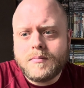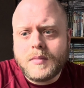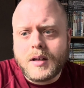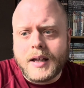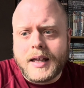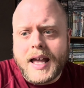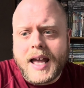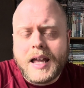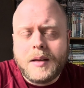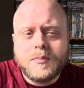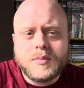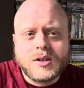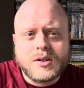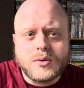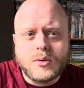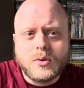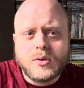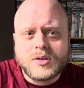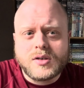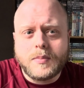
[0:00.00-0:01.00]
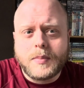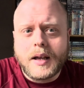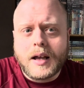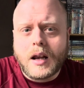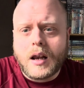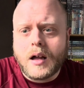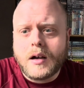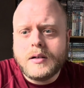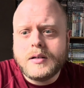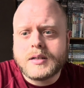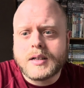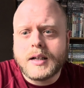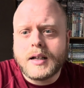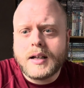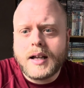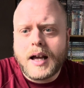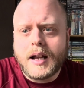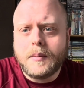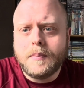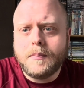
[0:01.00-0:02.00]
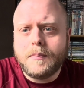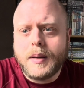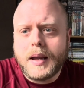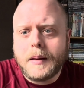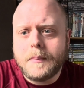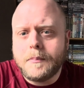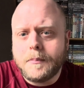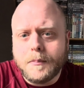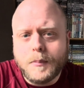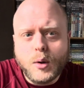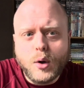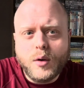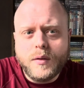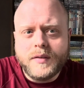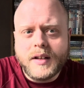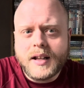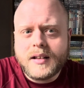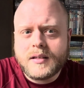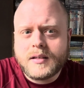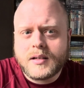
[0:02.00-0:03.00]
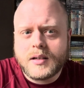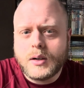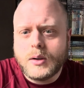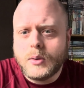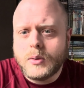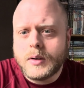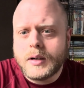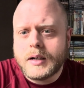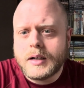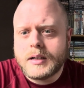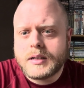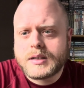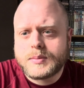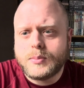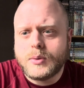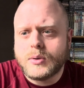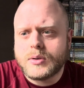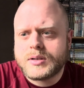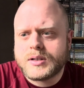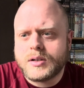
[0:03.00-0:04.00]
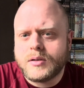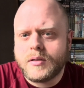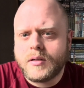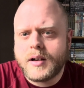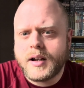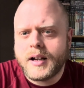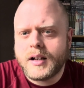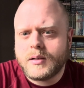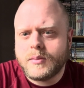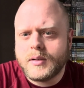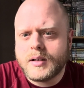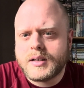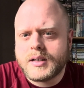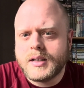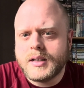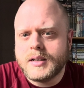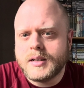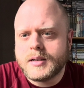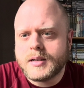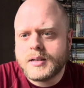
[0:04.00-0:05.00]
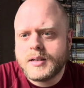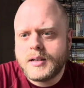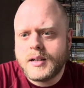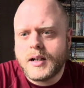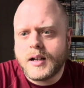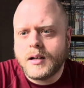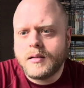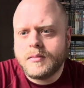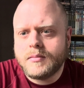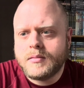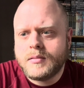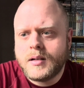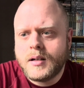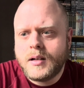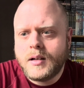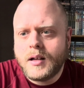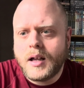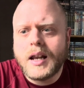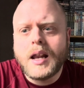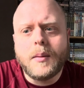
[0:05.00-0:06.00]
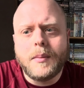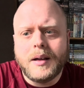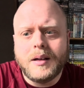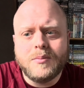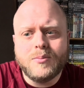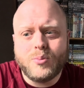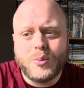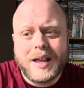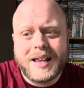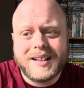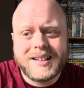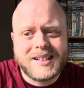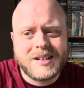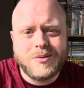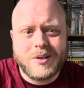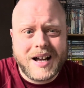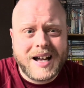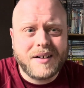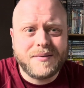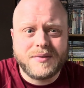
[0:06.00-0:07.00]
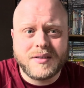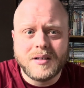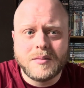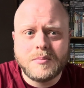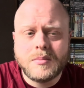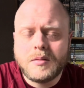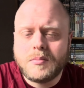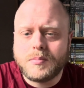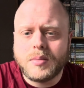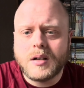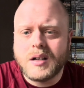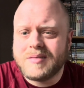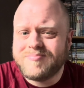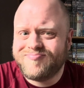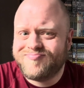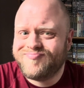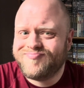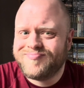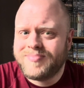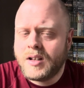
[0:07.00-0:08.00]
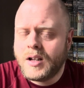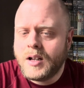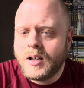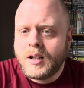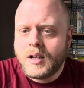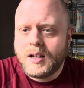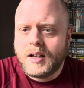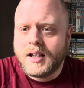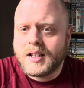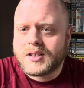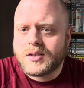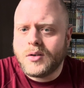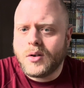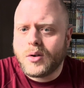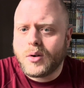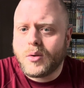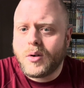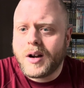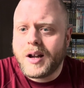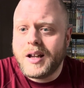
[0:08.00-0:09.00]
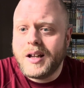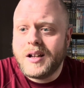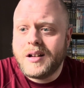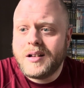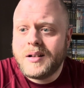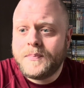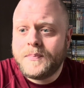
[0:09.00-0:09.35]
game stores have been closing and being moved into Sports Direct, which is, I mean, we can still have them, but it's not great.